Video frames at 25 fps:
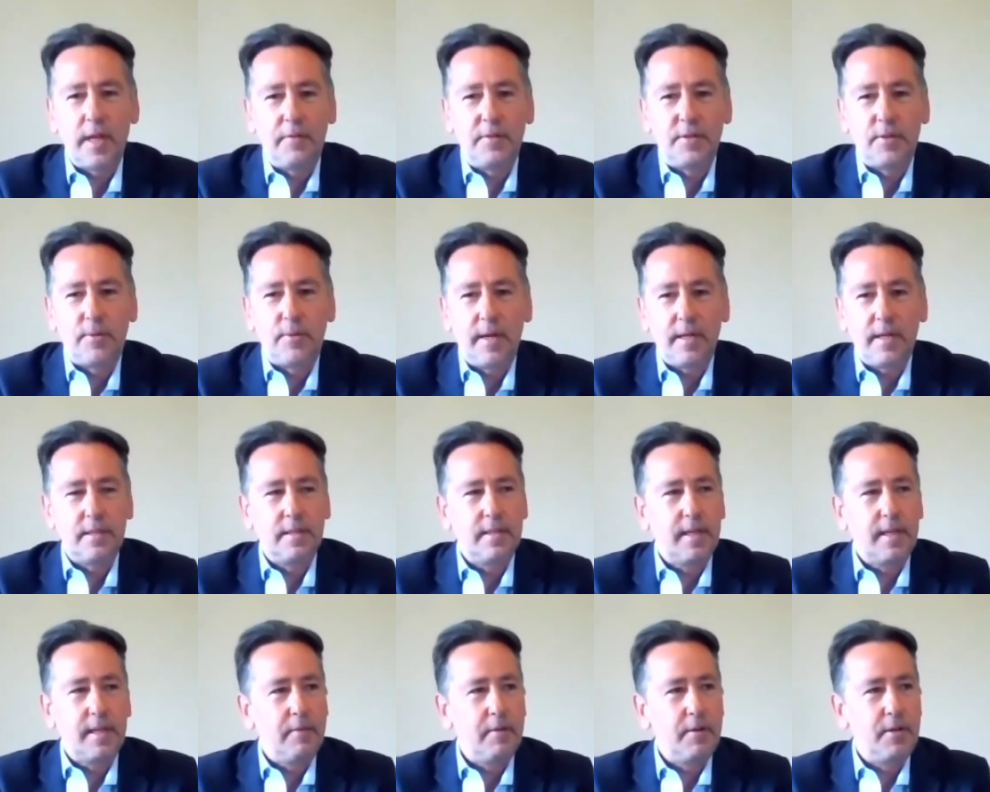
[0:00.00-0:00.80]
director,
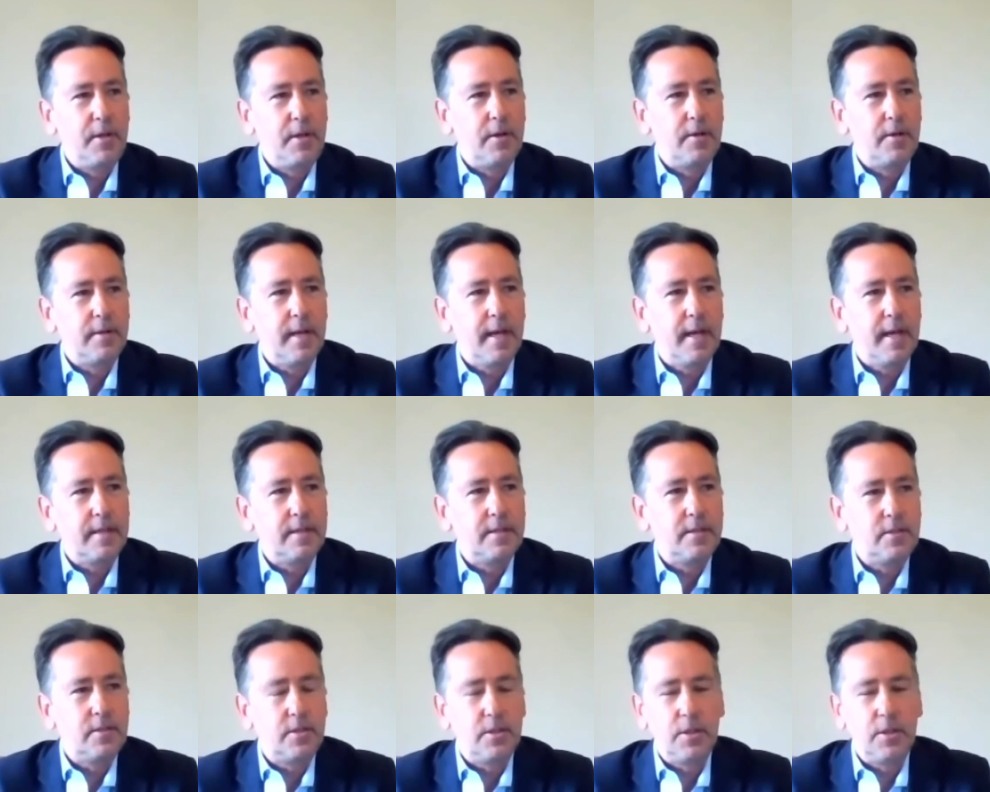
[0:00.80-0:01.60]
Gavin Young,
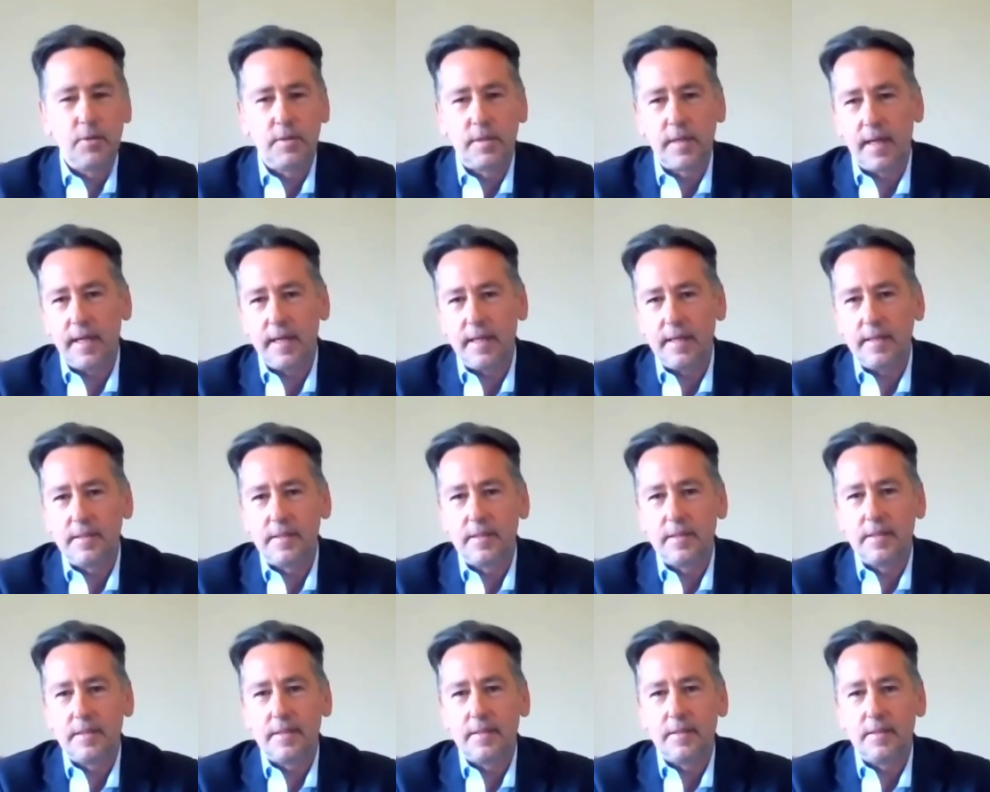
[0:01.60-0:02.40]
had 2
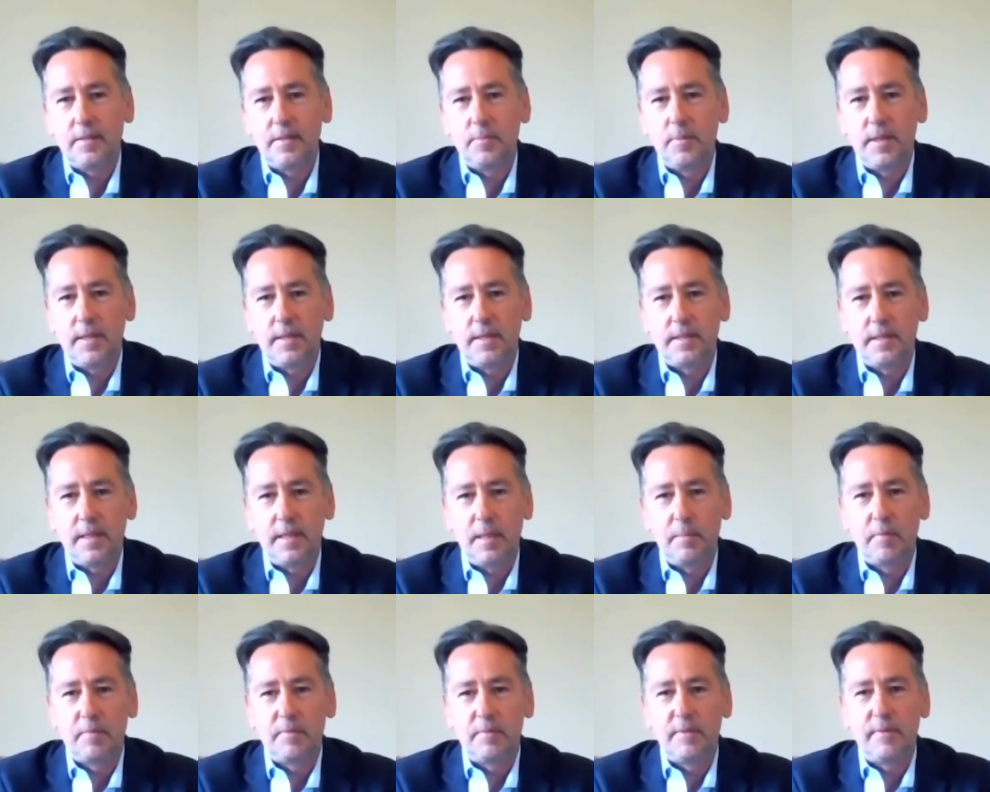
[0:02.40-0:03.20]
days with his
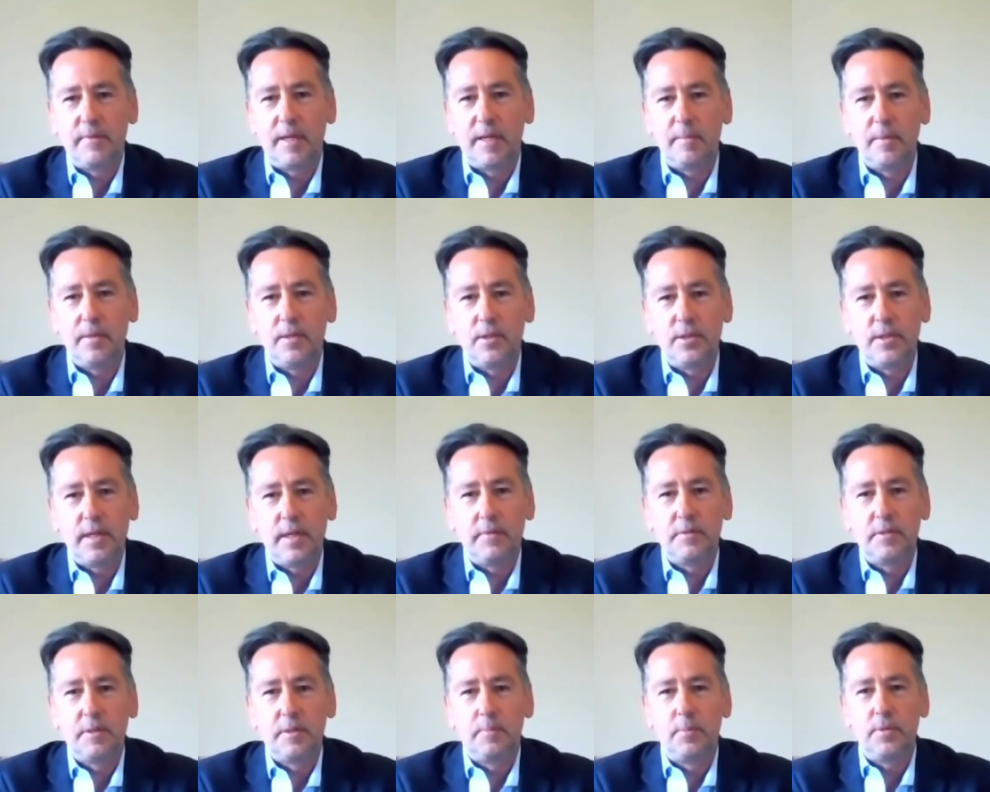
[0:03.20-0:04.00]
team of development
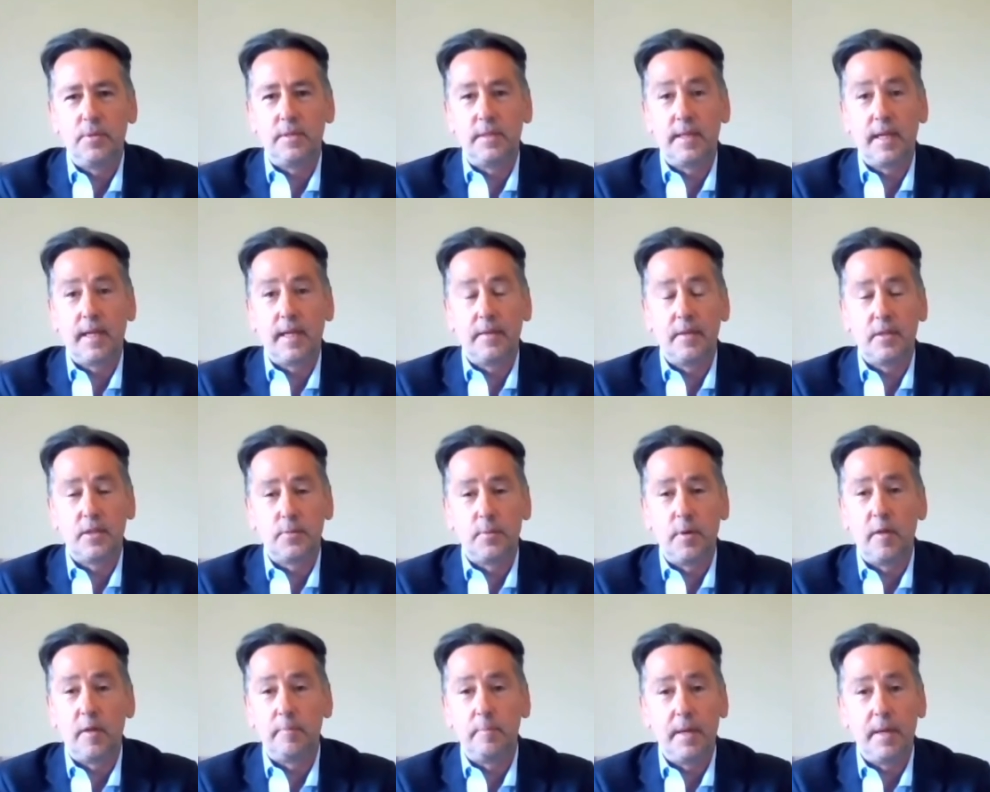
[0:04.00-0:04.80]
chefs to put together
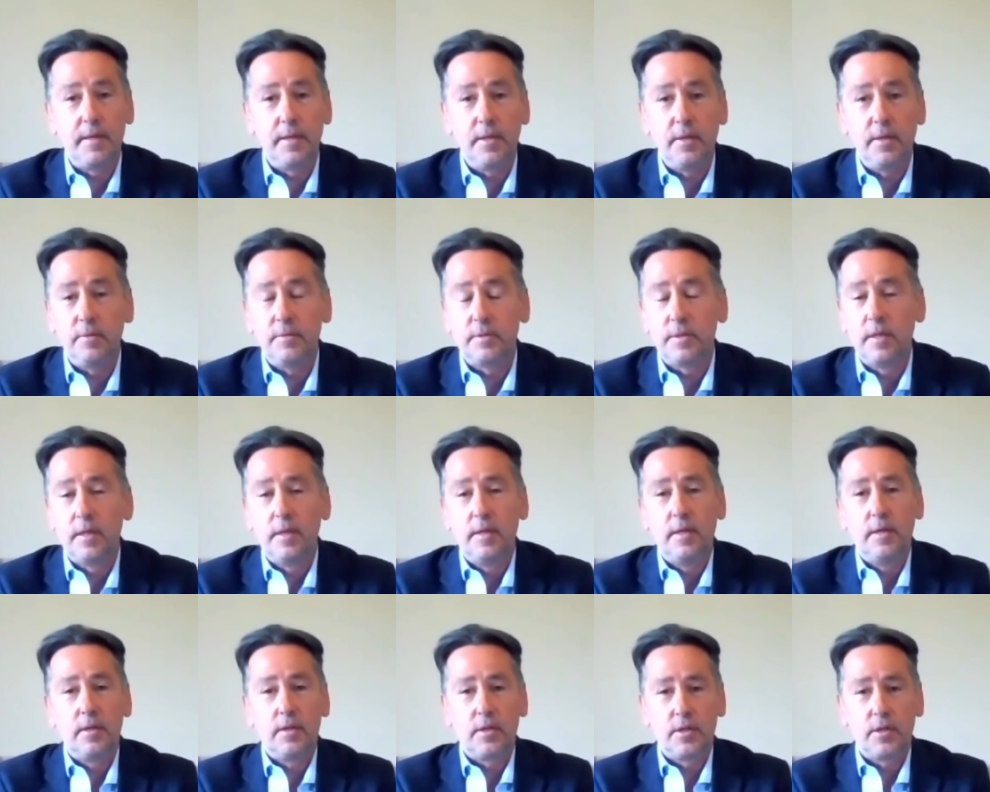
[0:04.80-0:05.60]
12 menus,
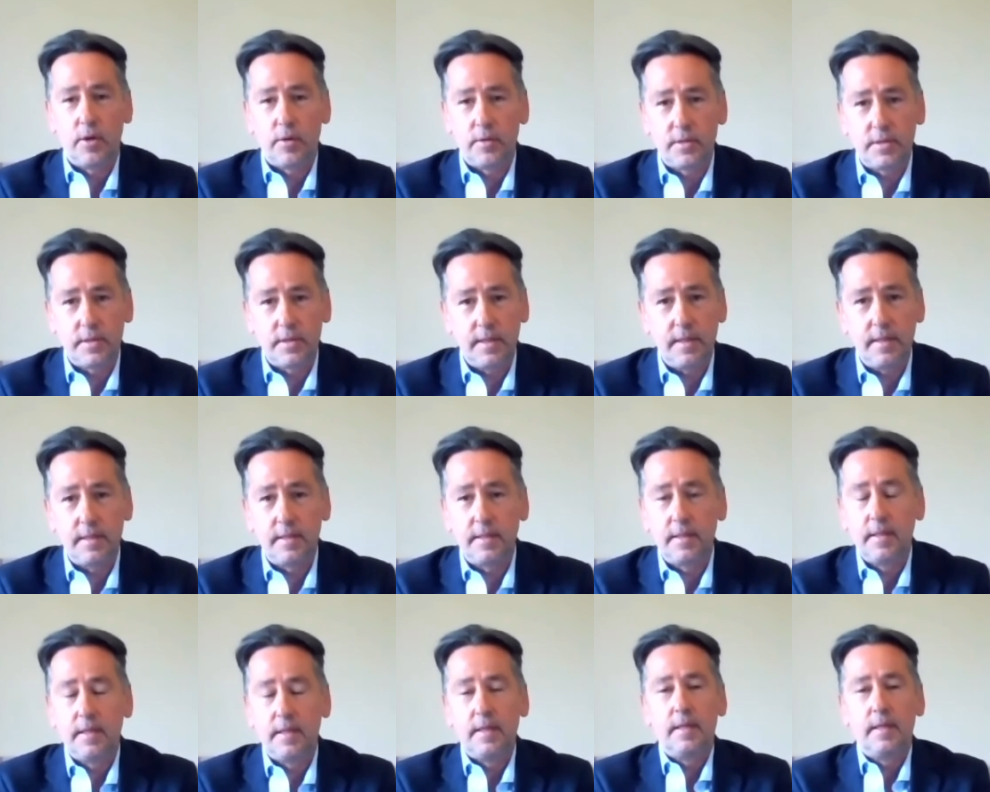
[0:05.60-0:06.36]
costed,